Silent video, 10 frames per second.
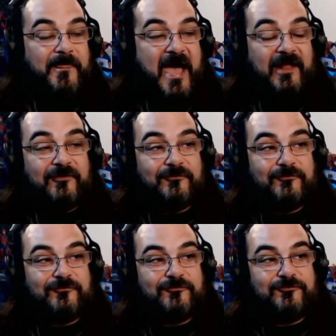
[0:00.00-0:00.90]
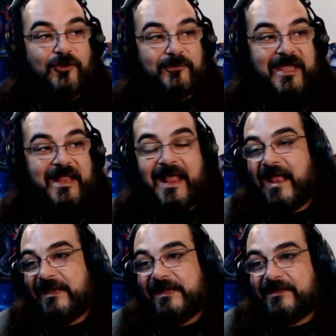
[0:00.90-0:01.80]
that don't get
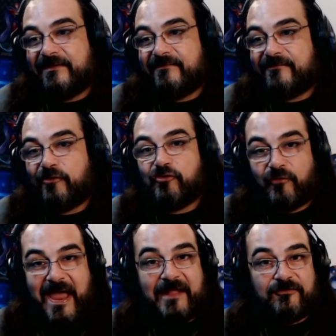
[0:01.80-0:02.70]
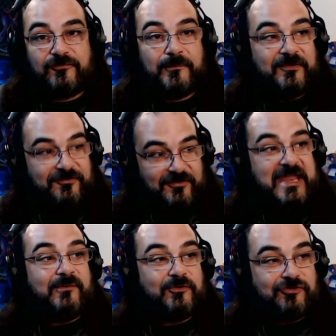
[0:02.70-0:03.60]
any grants from the
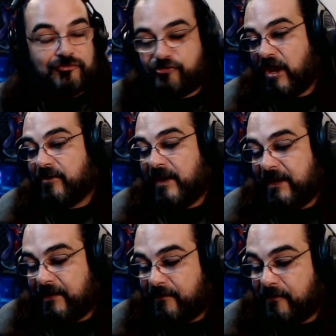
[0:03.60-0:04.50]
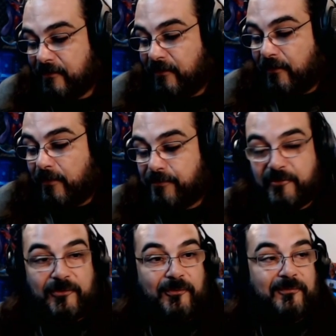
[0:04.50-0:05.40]
state, which are generated
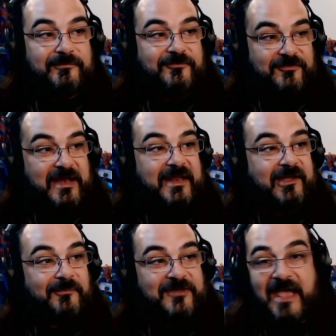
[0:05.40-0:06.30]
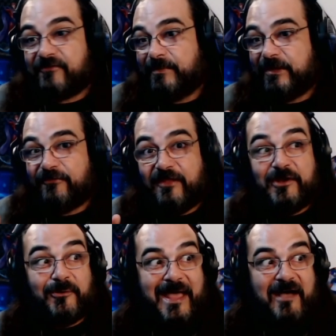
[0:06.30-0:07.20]
through state income tax because they
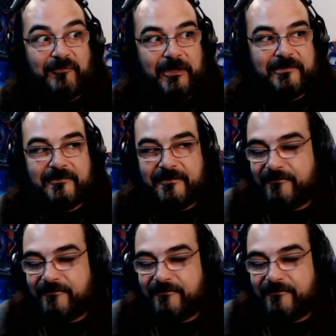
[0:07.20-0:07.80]
don't have one.